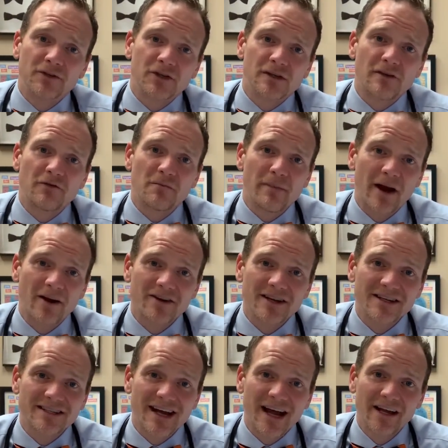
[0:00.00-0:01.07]
different
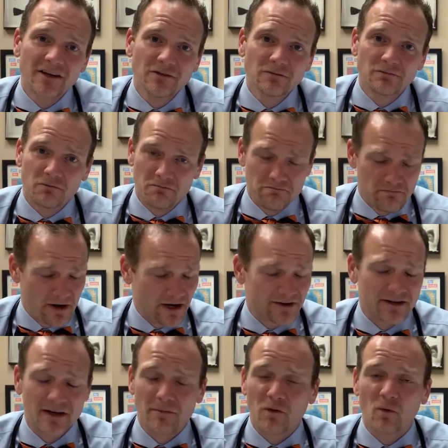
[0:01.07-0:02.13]
parenting style.
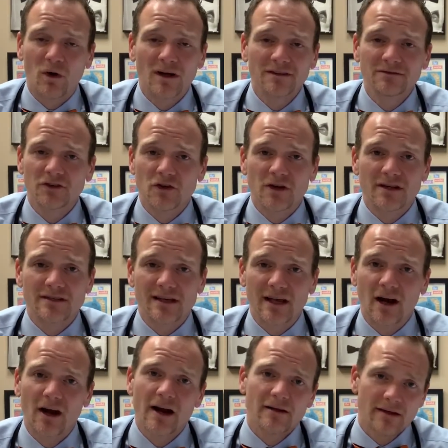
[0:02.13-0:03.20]
Parent to number 1, you can
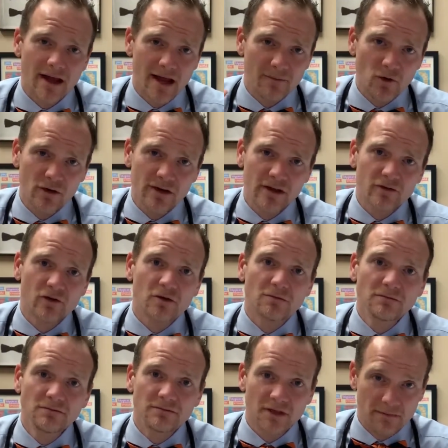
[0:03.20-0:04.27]
say, all right, hey, I'm going to the other
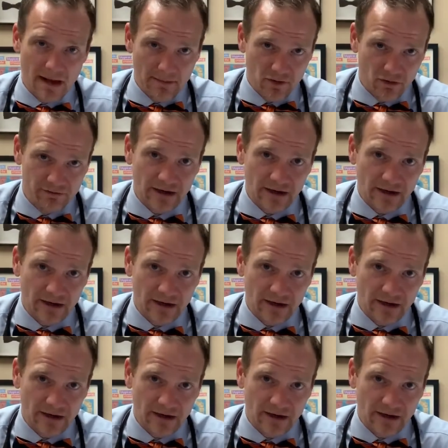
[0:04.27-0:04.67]
room. The baby will